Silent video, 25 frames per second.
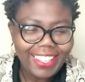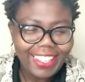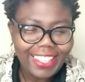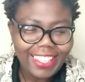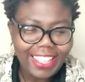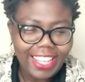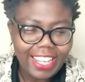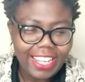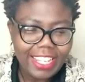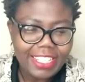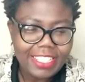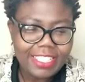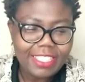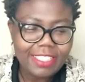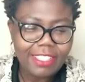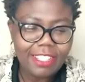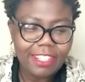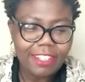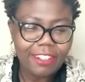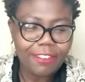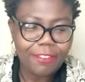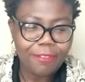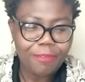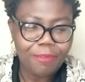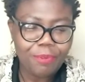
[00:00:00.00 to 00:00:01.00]
Yeah, it's
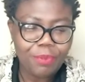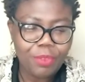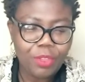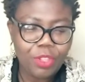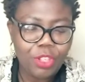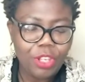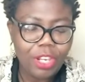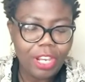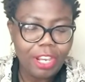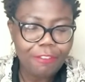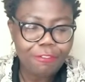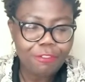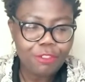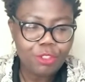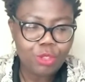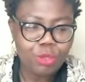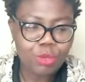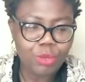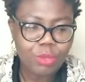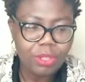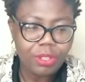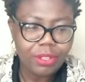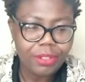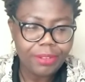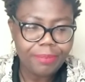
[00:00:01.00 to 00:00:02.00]
um, you have
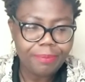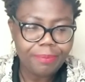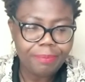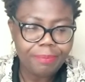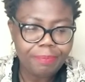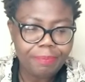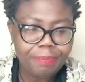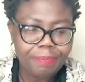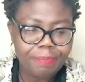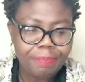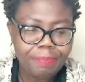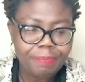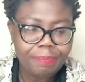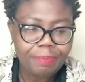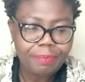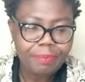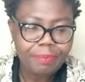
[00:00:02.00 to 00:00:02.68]
to um,